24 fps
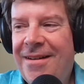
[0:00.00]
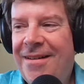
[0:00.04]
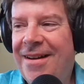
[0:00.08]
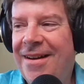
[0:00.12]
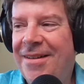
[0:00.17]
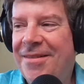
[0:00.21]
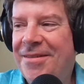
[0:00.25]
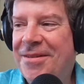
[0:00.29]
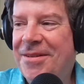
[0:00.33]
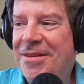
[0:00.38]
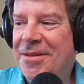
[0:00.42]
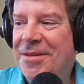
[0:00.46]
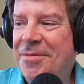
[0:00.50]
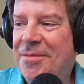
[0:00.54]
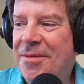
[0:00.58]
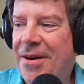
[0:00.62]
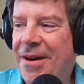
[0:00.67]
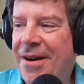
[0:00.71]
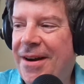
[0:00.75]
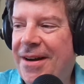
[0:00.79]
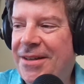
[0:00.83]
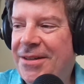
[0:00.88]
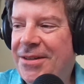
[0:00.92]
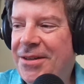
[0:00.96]
All right, we'll do some
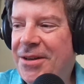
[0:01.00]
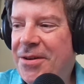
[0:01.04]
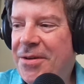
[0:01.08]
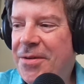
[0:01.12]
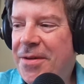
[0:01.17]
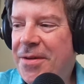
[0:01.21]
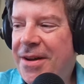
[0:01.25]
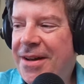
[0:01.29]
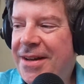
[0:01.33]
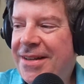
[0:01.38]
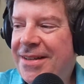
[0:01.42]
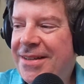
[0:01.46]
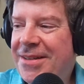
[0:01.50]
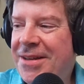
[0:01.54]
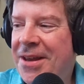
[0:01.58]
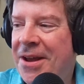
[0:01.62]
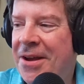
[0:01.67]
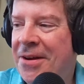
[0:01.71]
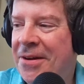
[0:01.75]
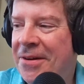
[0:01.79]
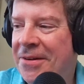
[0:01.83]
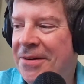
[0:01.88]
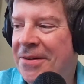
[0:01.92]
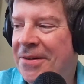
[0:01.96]
marketing.
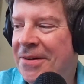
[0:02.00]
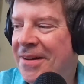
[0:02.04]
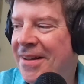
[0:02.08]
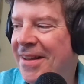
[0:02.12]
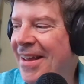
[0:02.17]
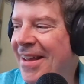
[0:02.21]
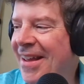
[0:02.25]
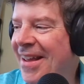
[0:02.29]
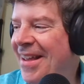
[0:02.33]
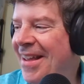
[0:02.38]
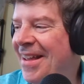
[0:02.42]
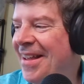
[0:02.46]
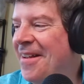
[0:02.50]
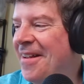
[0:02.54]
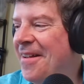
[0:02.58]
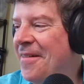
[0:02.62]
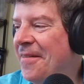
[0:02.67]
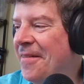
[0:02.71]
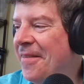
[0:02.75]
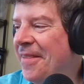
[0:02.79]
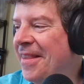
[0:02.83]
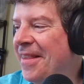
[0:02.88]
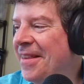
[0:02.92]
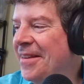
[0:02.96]
So,
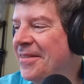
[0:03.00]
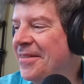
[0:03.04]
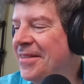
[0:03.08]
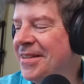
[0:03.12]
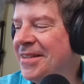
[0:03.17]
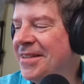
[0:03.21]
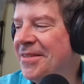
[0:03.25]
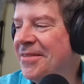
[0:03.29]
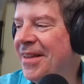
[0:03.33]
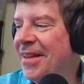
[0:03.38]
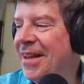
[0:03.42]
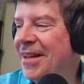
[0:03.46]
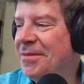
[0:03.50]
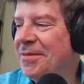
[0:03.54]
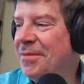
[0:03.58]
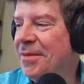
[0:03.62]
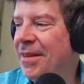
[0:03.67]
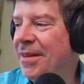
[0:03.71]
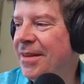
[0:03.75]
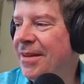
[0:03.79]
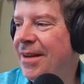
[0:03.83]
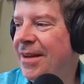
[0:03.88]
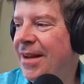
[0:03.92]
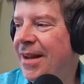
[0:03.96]
someone asked
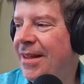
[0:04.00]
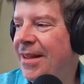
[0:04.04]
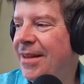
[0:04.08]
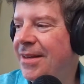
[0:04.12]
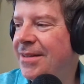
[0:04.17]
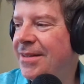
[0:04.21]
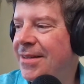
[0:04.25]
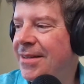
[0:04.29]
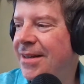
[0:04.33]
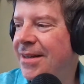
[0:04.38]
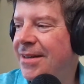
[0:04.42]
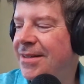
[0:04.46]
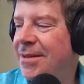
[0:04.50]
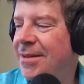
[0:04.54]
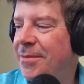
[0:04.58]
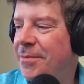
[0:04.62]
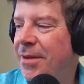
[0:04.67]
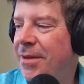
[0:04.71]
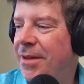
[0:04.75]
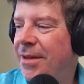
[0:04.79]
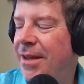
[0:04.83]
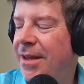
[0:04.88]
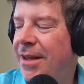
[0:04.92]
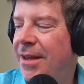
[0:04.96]
me the other day. They said
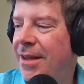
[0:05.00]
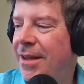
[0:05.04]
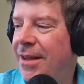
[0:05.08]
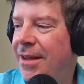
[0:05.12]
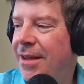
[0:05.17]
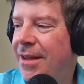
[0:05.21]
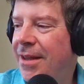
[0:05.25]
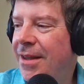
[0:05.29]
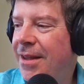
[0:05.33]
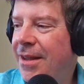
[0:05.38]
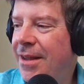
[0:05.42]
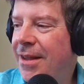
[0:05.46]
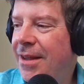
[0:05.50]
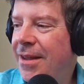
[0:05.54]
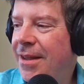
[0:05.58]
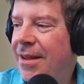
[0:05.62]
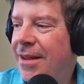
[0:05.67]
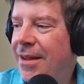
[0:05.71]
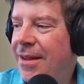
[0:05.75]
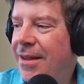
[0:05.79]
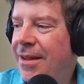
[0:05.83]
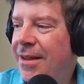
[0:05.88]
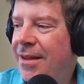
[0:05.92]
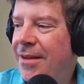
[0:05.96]
something like,
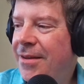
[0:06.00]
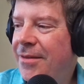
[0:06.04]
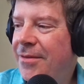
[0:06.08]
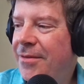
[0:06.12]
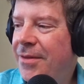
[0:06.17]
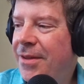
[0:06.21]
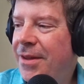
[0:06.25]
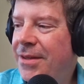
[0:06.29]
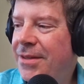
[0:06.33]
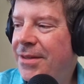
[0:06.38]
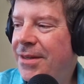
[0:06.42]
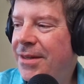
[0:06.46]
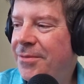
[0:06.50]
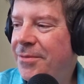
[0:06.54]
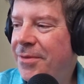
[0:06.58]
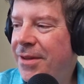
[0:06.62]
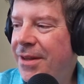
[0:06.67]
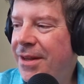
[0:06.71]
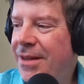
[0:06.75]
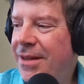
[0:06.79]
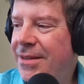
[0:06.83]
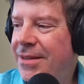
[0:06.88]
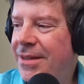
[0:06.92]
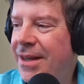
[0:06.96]
"What did
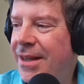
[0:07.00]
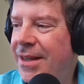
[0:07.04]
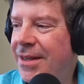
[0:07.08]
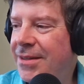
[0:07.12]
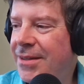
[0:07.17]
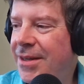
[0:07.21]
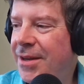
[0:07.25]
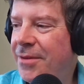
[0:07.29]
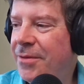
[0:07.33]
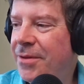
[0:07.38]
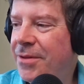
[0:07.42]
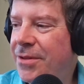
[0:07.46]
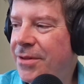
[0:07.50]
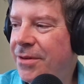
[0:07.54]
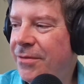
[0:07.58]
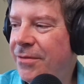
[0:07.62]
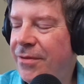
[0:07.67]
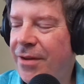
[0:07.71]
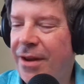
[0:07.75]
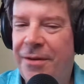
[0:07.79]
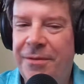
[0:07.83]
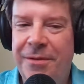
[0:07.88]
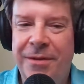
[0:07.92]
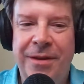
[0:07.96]
they say? They say, what's your
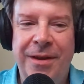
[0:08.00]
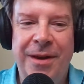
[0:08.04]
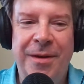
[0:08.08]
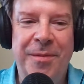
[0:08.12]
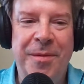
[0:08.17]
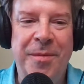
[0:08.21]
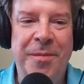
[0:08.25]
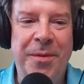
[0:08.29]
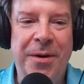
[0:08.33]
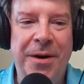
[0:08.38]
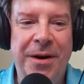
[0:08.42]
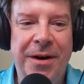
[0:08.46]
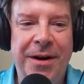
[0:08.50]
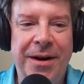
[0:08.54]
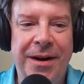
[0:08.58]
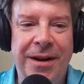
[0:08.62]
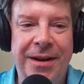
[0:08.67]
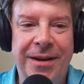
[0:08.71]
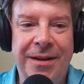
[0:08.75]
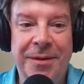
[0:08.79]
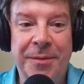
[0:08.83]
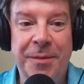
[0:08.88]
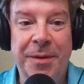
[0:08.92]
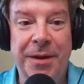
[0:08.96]
favorite thing about
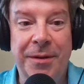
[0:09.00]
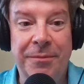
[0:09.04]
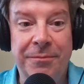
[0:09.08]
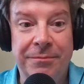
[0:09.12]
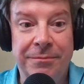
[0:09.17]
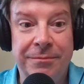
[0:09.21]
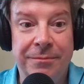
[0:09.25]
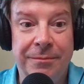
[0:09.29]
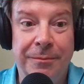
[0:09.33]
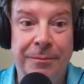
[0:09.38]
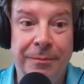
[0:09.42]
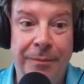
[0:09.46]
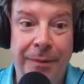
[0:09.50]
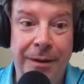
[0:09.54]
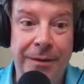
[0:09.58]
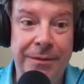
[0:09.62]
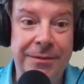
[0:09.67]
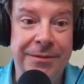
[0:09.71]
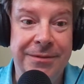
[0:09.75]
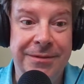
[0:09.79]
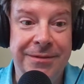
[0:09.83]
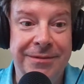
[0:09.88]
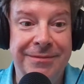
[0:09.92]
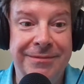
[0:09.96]
marketing?" I'm like,
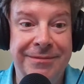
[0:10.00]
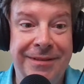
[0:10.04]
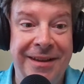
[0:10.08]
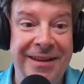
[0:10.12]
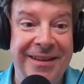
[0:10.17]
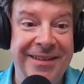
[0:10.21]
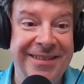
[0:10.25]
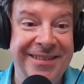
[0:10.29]
"Boo."